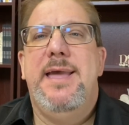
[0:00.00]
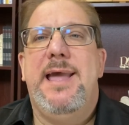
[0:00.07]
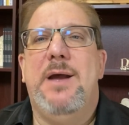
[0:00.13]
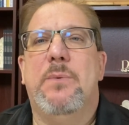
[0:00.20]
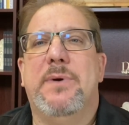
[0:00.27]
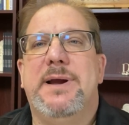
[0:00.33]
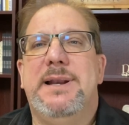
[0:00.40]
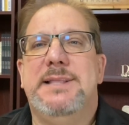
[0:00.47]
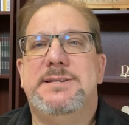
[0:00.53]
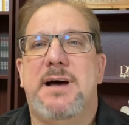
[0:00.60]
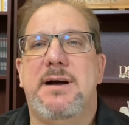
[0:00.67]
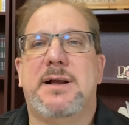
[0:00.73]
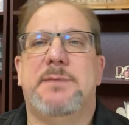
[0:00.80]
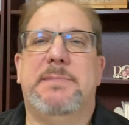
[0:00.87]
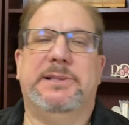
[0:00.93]
and we're going to
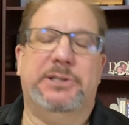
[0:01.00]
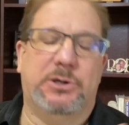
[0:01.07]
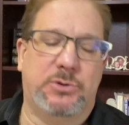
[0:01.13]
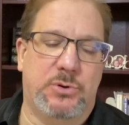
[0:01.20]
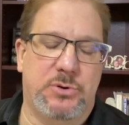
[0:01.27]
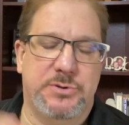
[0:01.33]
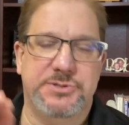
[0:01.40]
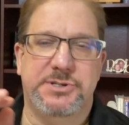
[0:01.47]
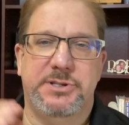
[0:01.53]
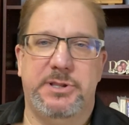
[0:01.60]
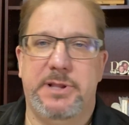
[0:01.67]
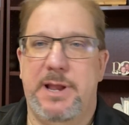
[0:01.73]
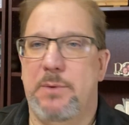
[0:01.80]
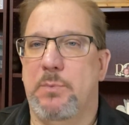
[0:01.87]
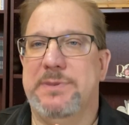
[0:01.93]
talk about their goals
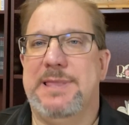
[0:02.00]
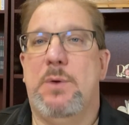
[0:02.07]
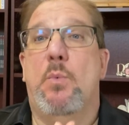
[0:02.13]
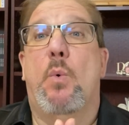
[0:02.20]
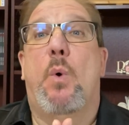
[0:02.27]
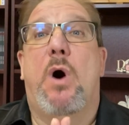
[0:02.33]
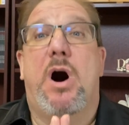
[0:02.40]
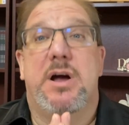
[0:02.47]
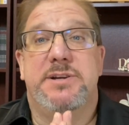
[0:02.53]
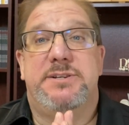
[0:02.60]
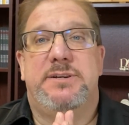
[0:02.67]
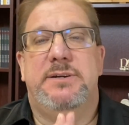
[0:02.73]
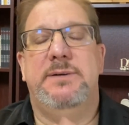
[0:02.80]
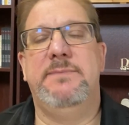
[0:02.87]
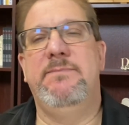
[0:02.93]
and what they
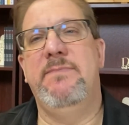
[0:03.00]
want.